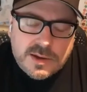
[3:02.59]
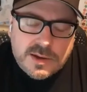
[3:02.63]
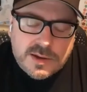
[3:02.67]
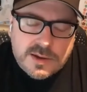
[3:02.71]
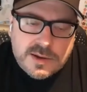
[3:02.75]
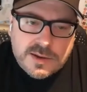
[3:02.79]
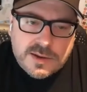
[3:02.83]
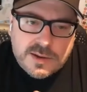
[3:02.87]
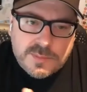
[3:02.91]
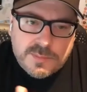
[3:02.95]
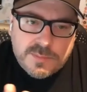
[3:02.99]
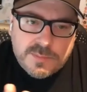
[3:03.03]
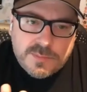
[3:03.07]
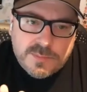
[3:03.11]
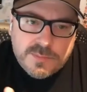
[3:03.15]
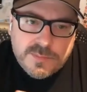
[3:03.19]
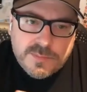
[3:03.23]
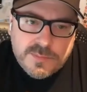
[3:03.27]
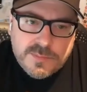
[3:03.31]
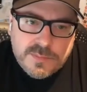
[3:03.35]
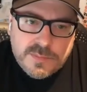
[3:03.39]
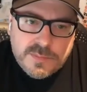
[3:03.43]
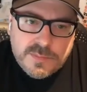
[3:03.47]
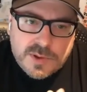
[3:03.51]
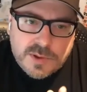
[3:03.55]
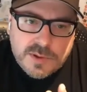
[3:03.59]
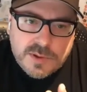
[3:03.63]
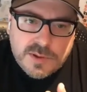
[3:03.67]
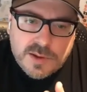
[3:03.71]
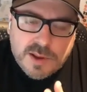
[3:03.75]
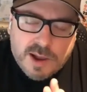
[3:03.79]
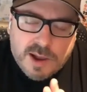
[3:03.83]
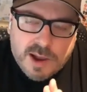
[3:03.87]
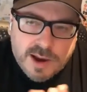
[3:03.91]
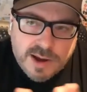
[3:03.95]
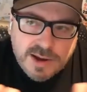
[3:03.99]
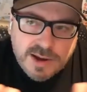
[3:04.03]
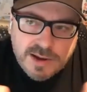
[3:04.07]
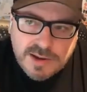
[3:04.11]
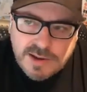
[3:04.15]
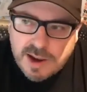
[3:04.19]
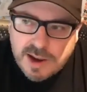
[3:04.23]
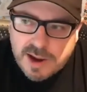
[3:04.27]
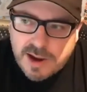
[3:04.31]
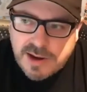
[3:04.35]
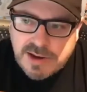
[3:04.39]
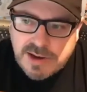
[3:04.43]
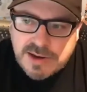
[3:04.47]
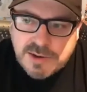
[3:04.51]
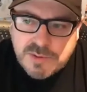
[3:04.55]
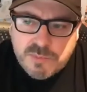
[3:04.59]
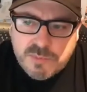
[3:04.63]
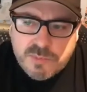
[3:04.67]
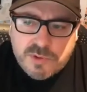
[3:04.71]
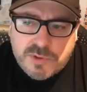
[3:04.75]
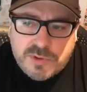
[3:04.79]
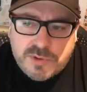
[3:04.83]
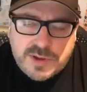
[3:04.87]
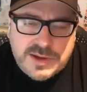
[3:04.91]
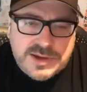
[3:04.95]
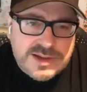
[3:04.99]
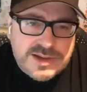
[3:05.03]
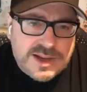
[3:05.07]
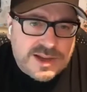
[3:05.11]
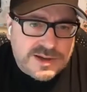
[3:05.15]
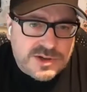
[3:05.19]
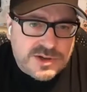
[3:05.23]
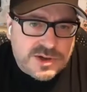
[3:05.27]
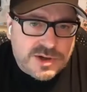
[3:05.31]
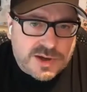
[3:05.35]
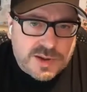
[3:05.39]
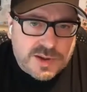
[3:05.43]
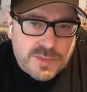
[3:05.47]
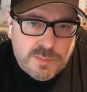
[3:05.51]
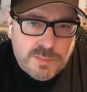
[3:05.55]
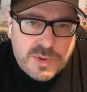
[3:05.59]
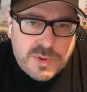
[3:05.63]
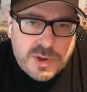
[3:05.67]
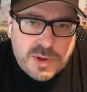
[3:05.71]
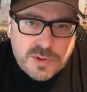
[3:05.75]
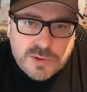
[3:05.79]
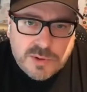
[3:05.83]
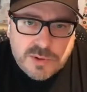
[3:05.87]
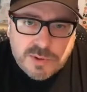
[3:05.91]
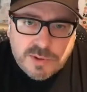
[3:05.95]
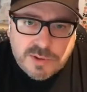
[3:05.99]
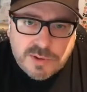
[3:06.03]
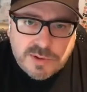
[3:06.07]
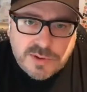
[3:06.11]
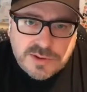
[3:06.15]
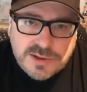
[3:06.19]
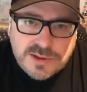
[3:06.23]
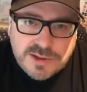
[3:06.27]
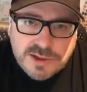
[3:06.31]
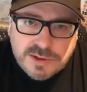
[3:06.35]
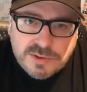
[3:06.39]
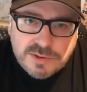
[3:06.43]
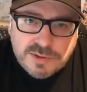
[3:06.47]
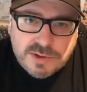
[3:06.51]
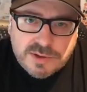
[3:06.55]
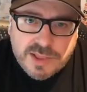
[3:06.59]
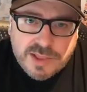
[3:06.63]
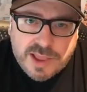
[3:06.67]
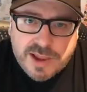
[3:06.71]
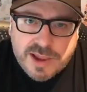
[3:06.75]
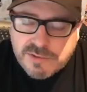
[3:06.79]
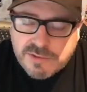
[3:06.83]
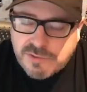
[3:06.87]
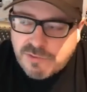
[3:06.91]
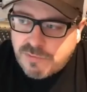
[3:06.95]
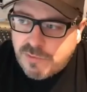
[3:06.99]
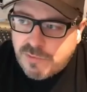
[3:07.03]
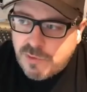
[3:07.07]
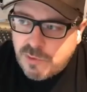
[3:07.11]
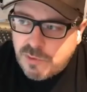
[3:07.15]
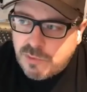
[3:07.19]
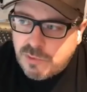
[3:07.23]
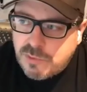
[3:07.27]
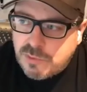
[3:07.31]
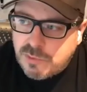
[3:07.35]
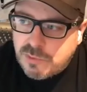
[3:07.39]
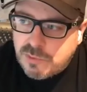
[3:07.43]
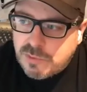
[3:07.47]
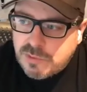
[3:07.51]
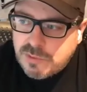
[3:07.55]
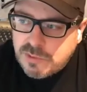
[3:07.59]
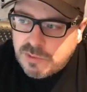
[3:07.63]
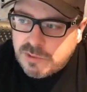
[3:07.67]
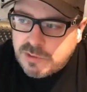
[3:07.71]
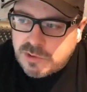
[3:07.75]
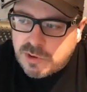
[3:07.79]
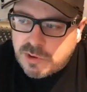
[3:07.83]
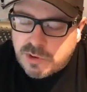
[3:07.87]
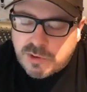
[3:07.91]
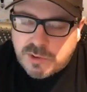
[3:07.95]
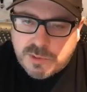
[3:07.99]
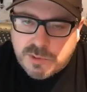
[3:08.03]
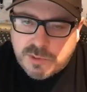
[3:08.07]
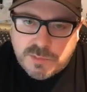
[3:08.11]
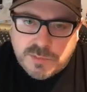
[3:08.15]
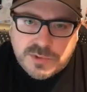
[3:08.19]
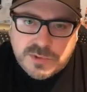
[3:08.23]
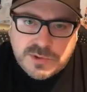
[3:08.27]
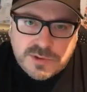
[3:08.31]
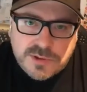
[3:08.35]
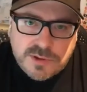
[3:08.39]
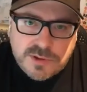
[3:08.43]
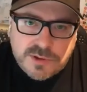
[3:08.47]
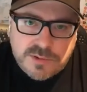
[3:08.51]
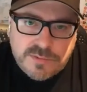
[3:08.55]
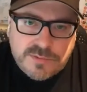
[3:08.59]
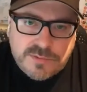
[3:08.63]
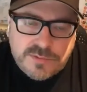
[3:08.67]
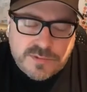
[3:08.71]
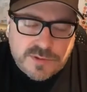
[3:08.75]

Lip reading: I didn't really touch a computer until the last few terms of